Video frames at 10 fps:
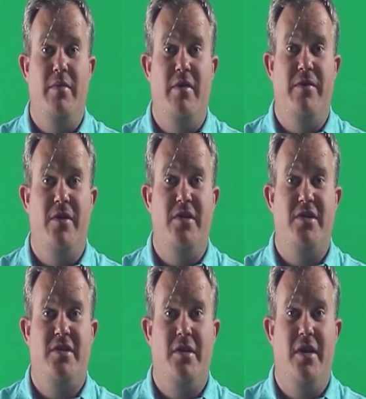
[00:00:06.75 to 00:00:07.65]
but
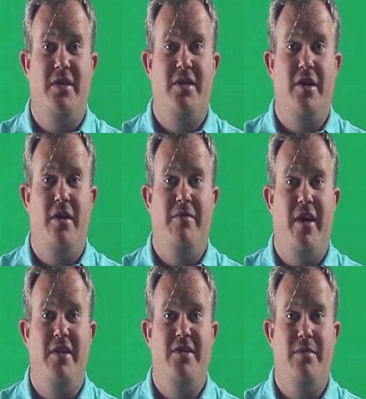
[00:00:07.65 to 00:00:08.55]
first, let's
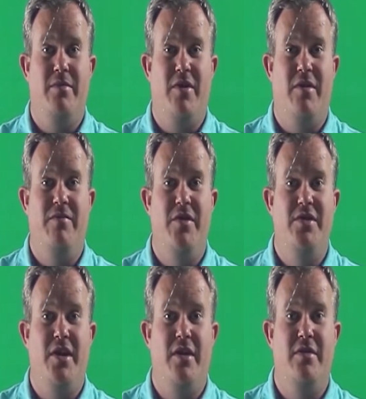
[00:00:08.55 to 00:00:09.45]
clarify some
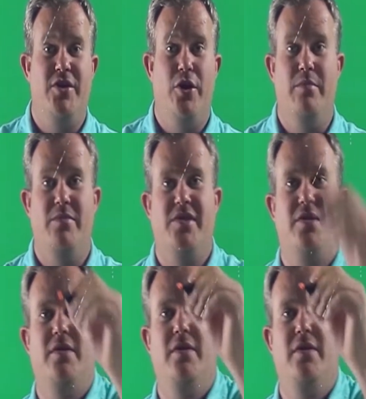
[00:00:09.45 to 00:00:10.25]
confusing terms.